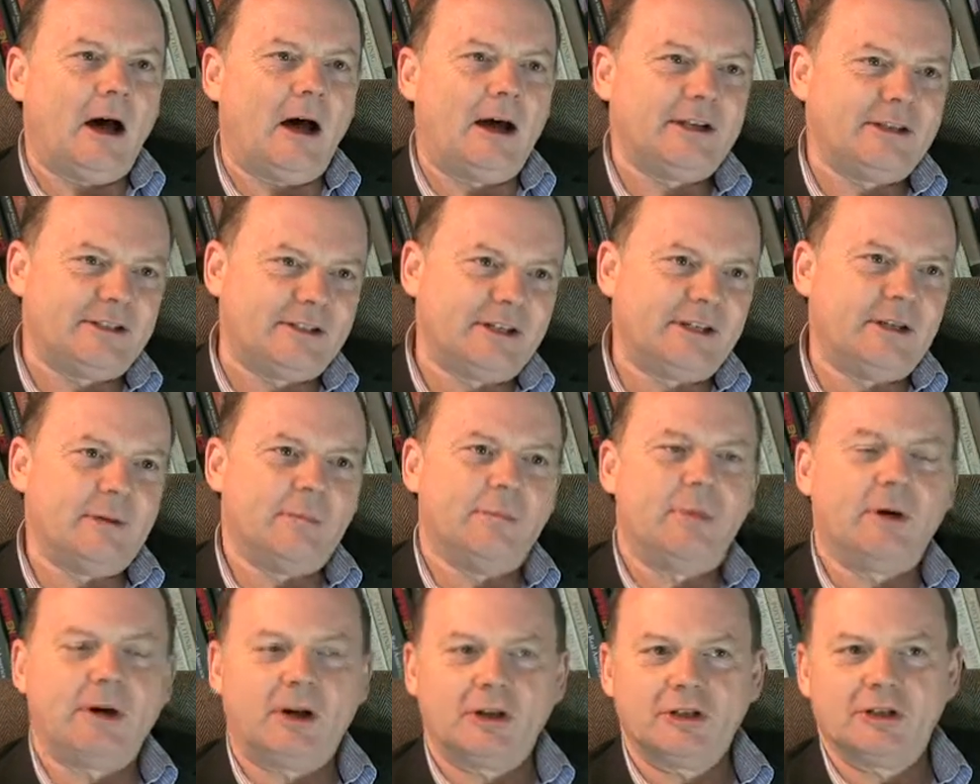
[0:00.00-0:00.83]
I see
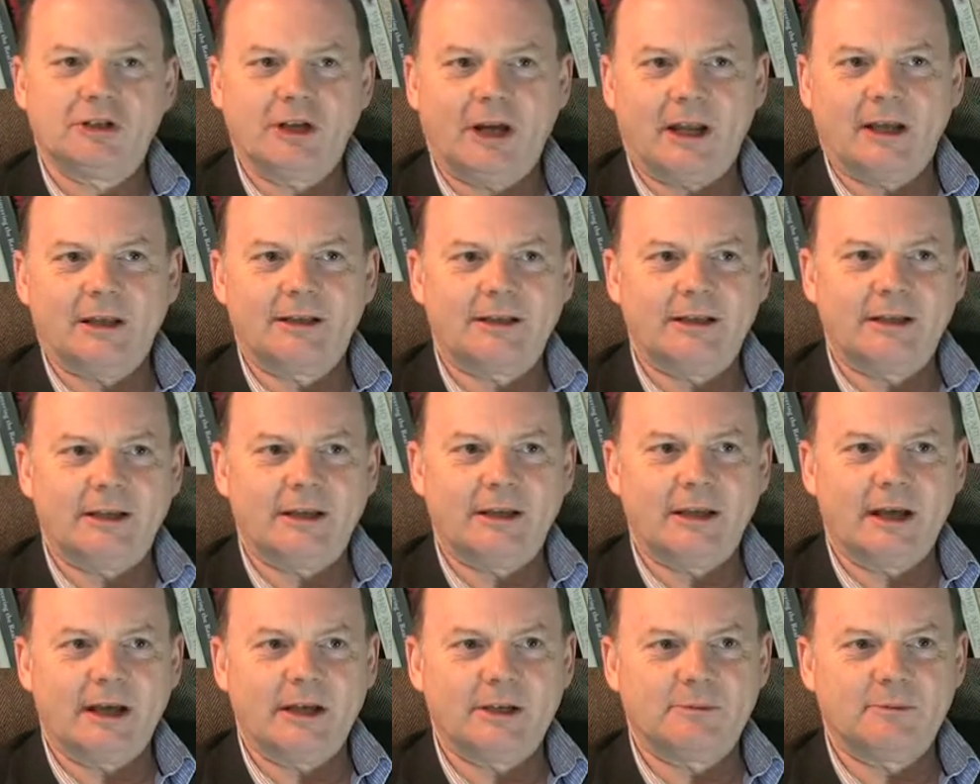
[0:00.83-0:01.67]

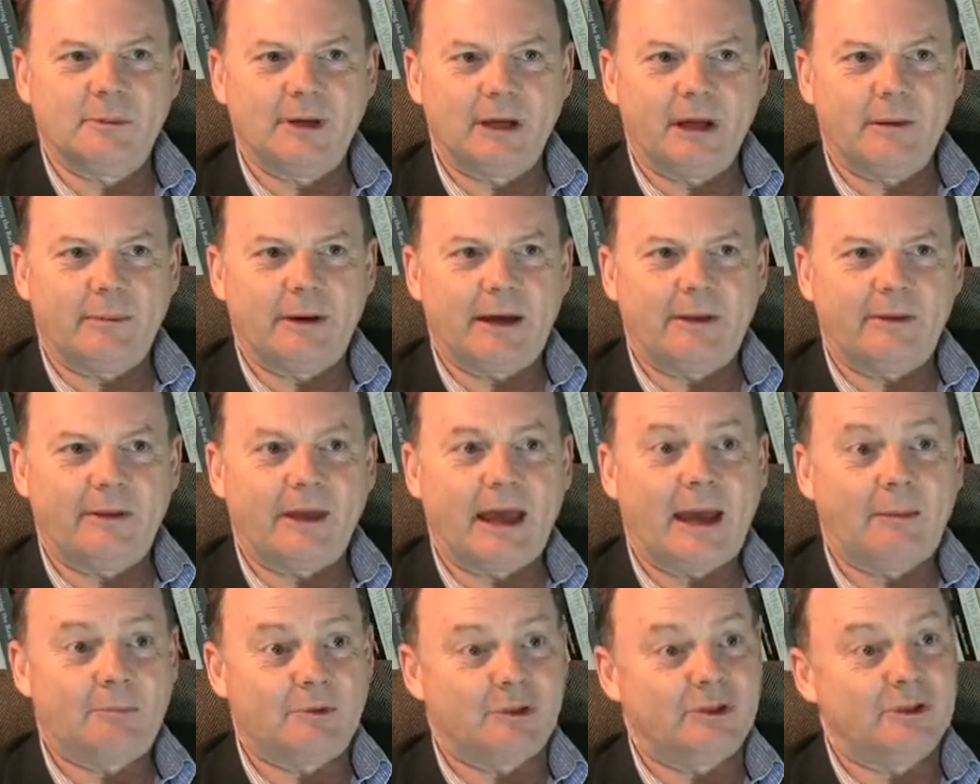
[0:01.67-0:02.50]
impartiality as being about
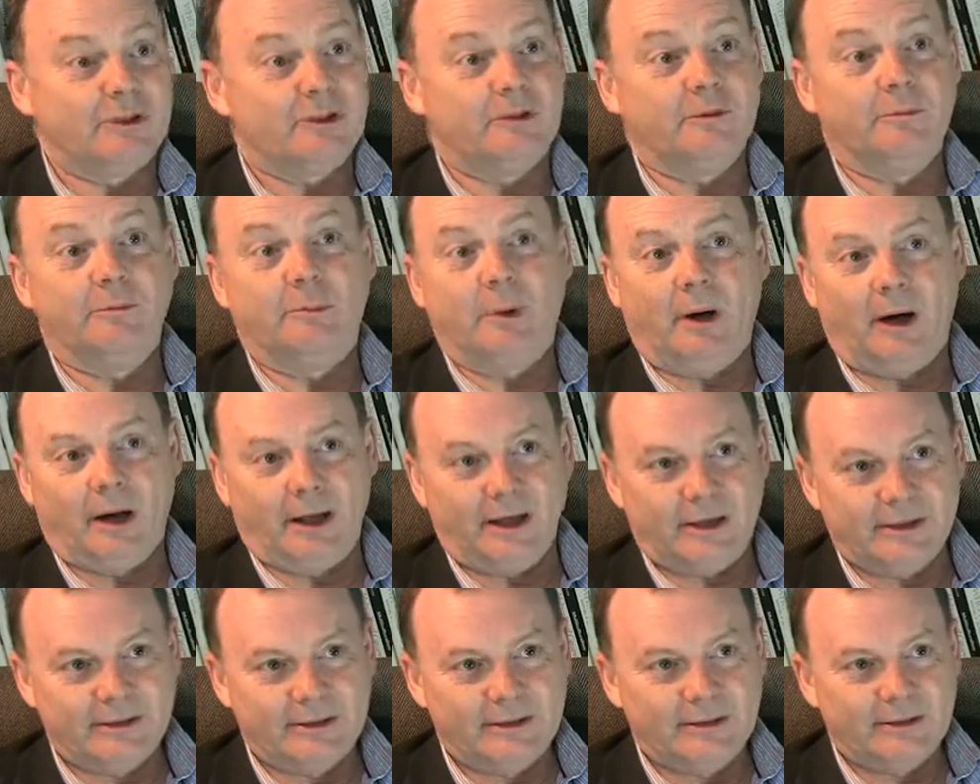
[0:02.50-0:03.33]
the absence of
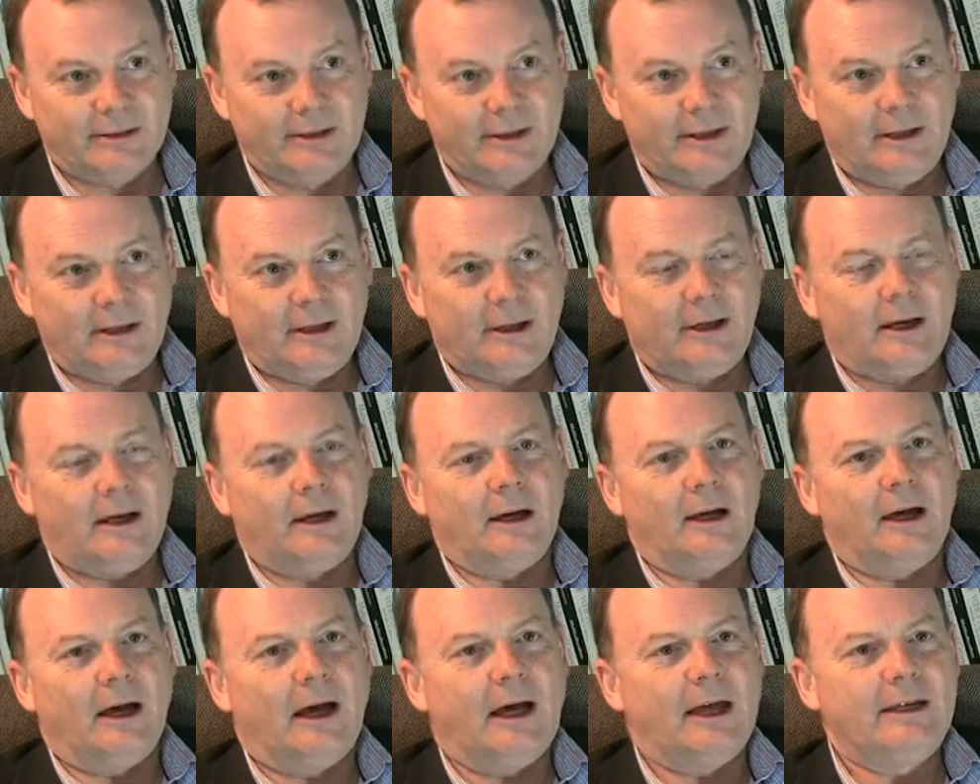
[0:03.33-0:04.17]
bias.
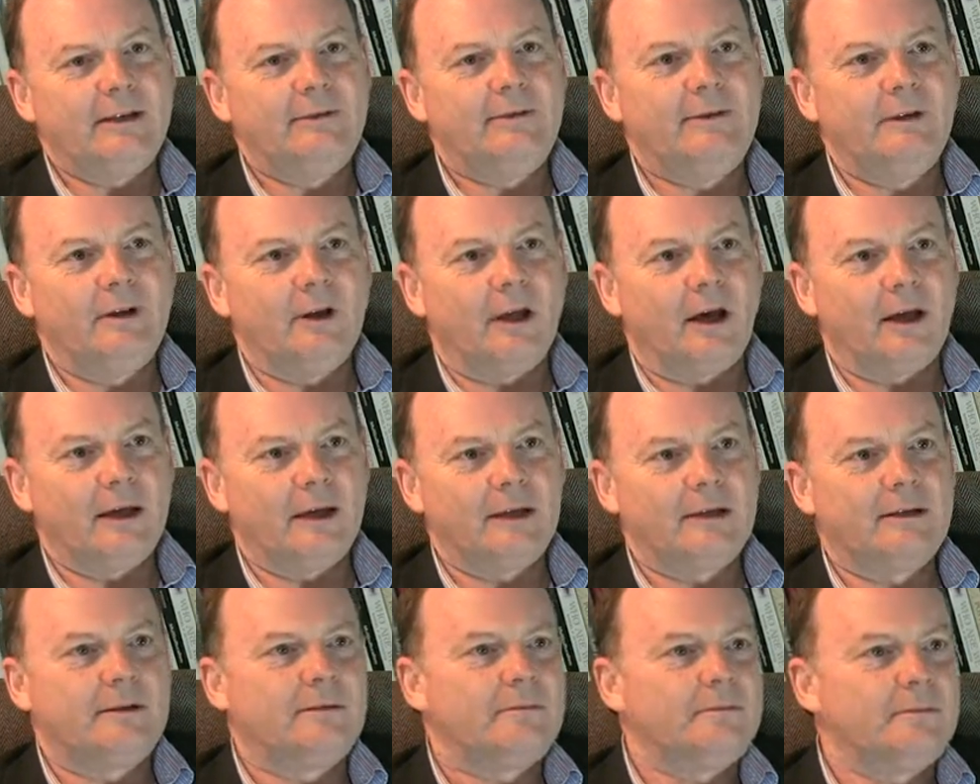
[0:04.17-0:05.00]
And if you
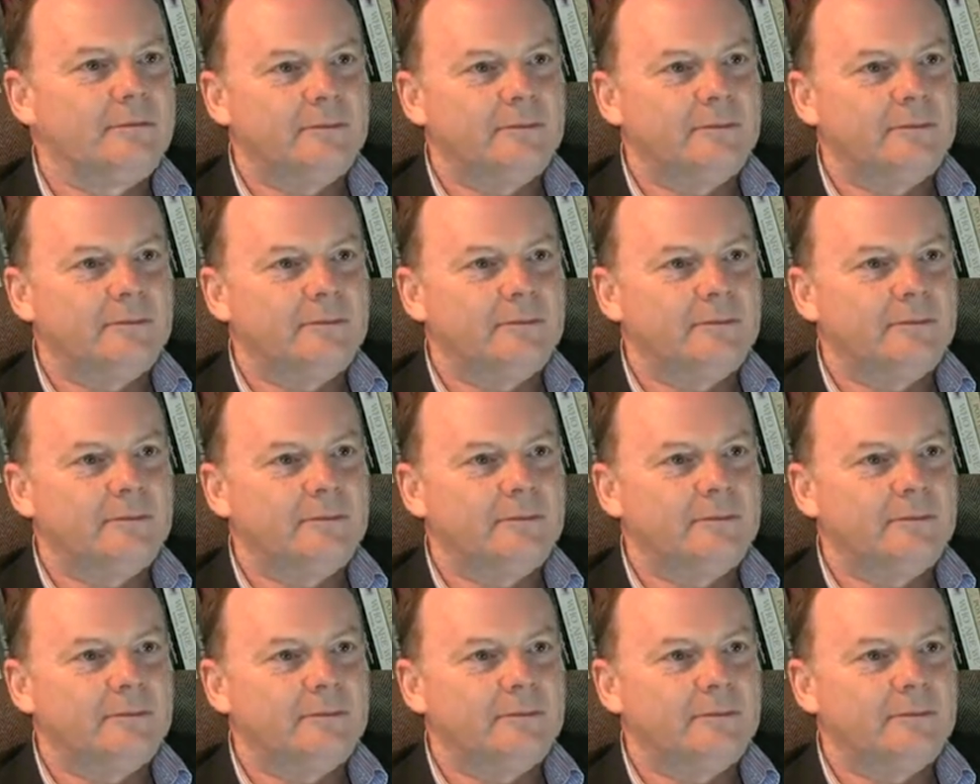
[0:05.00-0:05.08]
like